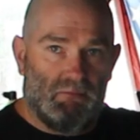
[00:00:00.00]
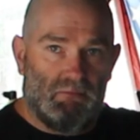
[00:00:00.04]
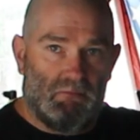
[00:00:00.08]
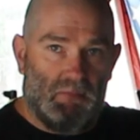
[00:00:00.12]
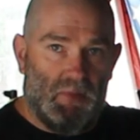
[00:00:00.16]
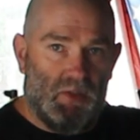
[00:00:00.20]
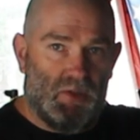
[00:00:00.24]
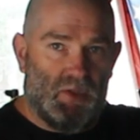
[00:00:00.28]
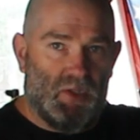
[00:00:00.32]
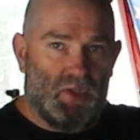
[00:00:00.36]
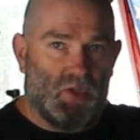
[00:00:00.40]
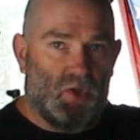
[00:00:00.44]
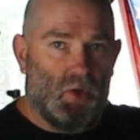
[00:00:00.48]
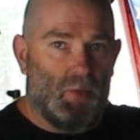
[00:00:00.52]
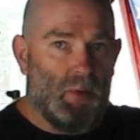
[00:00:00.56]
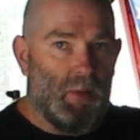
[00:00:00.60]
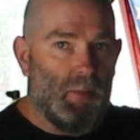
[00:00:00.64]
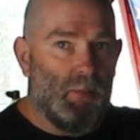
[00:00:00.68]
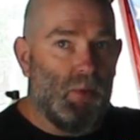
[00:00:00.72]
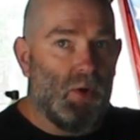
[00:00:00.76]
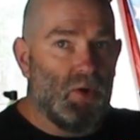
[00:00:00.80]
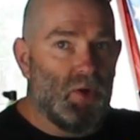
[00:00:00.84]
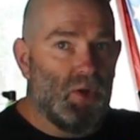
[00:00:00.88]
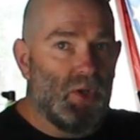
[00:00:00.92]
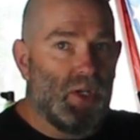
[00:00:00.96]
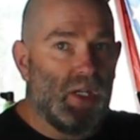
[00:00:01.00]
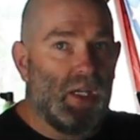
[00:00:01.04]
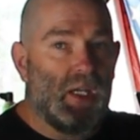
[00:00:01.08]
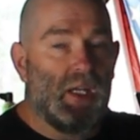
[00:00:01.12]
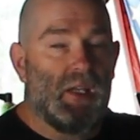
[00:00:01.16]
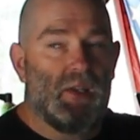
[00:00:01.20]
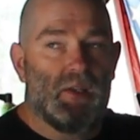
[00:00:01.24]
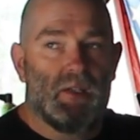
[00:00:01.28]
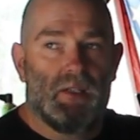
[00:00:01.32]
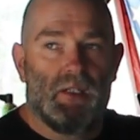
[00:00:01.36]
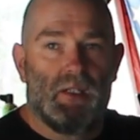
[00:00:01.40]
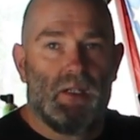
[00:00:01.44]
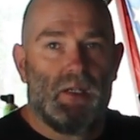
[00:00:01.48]
it's just got to be bonded
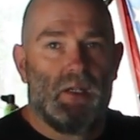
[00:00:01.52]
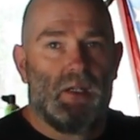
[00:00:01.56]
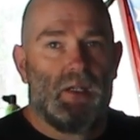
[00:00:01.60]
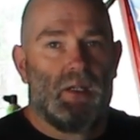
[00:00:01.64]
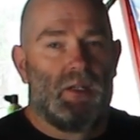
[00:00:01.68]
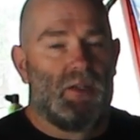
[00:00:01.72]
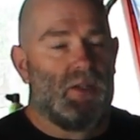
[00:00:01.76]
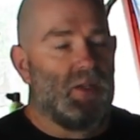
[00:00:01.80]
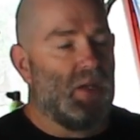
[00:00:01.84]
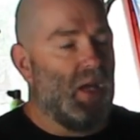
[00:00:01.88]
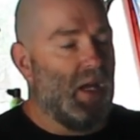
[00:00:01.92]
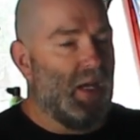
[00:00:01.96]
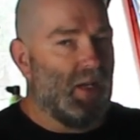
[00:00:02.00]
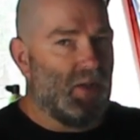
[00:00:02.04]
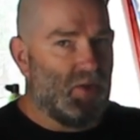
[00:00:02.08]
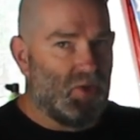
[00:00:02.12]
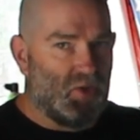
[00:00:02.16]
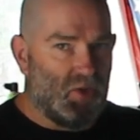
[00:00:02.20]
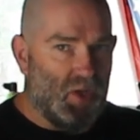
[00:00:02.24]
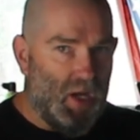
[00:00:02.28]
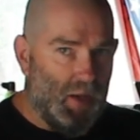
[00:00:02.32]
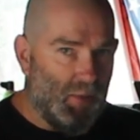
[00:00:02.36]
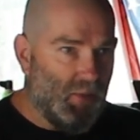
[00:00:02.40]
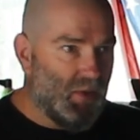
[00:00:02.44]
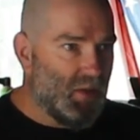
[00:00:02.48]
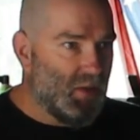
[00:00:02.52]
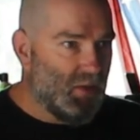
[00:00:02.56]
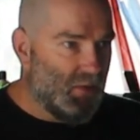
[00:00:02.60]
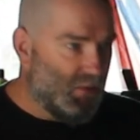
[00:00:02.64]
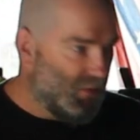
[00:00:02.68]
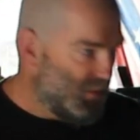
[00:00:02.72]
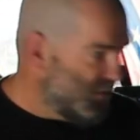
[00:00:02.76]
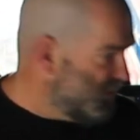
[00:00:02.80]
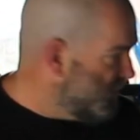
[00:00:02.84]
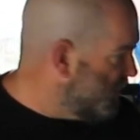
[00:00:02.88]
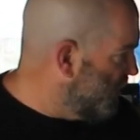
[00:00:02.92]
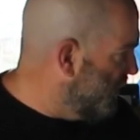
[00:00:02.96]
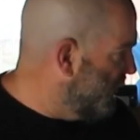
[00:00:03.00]
together and shaped
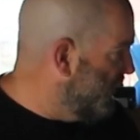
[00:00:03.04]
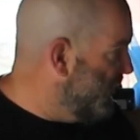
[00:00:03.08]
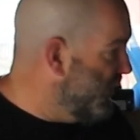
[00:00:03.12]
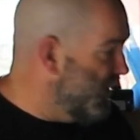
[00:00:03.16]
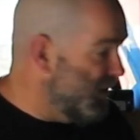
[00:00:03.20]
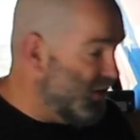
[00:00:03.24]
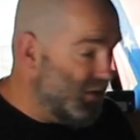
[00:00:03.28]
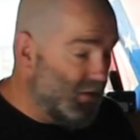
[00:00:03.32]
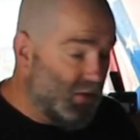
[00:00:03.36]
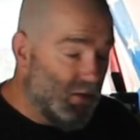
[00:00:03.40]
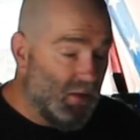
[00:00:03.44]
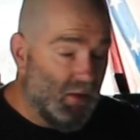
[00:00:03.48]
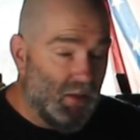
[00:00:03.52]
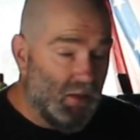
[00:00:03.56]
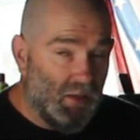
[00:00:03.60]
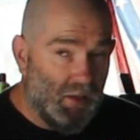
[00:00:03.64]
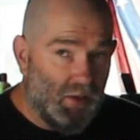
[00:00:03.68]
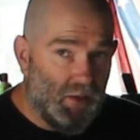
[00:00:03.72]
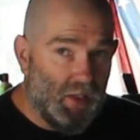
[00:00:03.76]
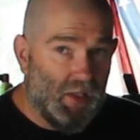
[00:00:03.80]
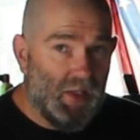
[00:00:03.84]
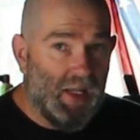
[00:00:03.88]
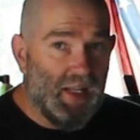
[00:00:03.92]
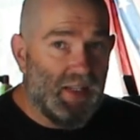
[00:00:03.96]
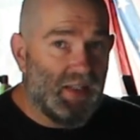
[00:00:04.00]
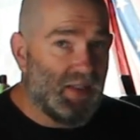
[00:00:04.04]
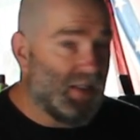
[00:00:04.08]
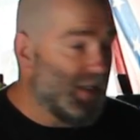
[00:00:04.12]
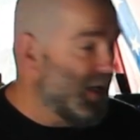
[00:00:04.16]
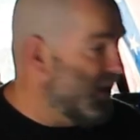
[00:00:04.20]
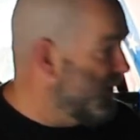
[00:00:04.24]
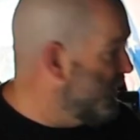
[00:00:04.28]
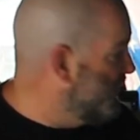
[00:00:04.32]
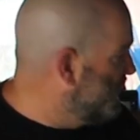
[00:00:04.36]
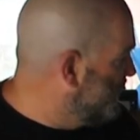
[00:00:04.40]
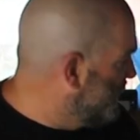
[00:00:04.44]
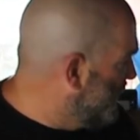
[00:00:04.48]
to fit. Then that's done.